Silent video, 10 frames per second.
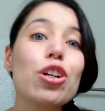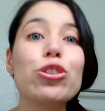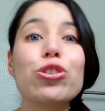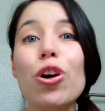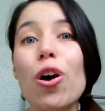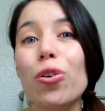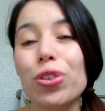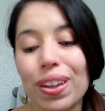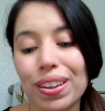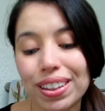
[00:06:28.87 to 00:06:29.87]
So
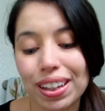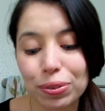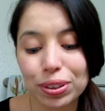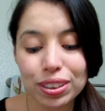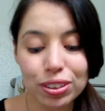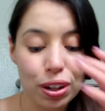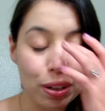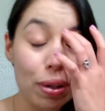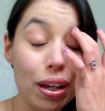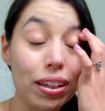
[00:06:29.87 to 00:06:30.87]
the other thing I wanted to talk
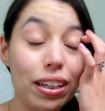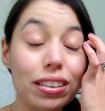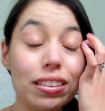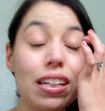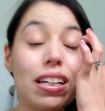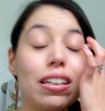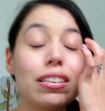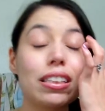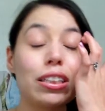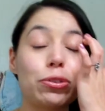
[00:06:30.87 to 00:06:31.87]
about is
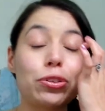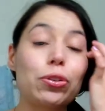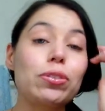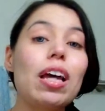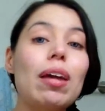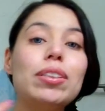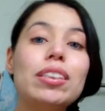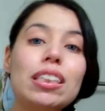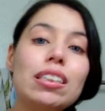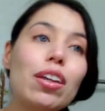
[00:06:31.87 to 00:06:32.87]
seeing results. I've
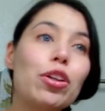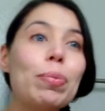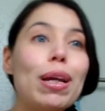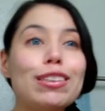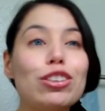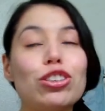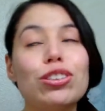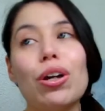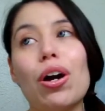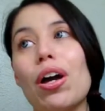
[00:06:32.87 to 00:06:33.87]
seen other
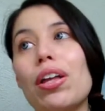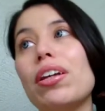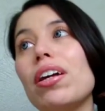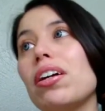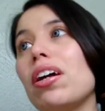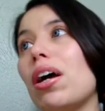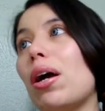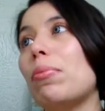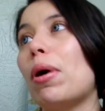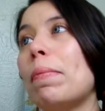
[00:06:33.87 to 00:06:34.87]
pictures on
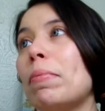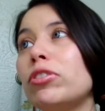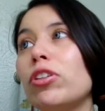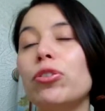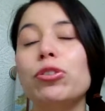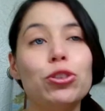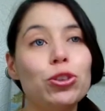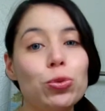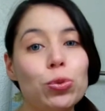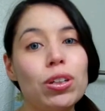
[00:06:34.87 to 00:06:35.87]
Amazon
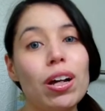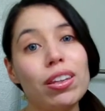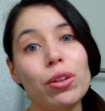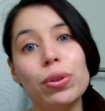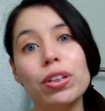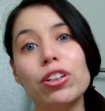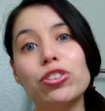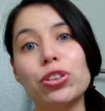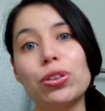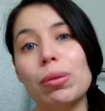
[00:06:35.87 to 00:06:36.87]
reviews and whatnot, and they really are
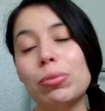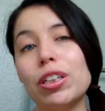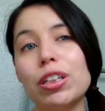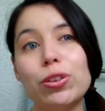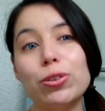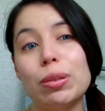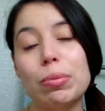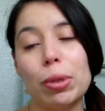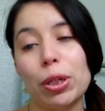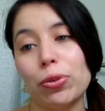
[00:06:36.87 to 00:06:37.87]
true, and I'm going to include some
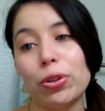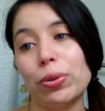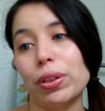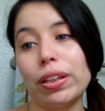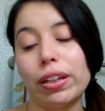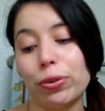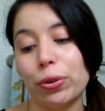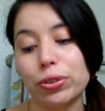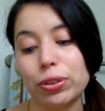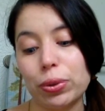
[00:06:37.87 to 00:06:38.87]
of my own that are really like
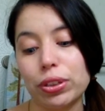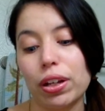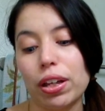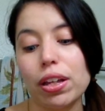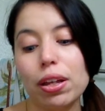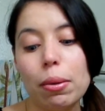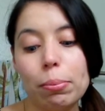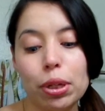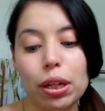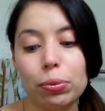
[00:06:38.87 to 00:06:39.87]
gross and whatnot.
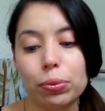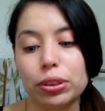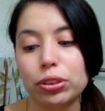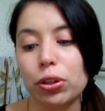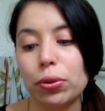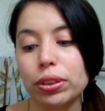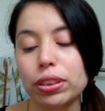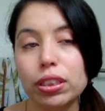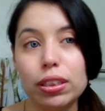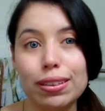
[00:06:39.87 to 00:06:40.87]
But when you go in
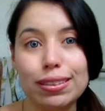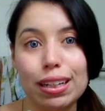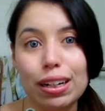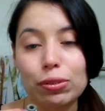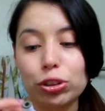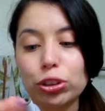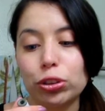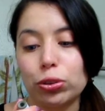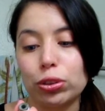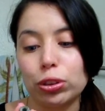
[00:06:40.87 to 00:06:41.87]
to clean this out after you
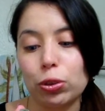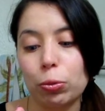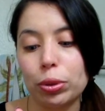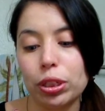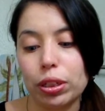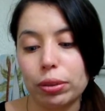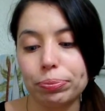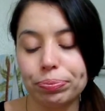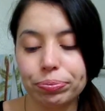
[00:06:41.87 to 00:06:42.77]
use and you open it up,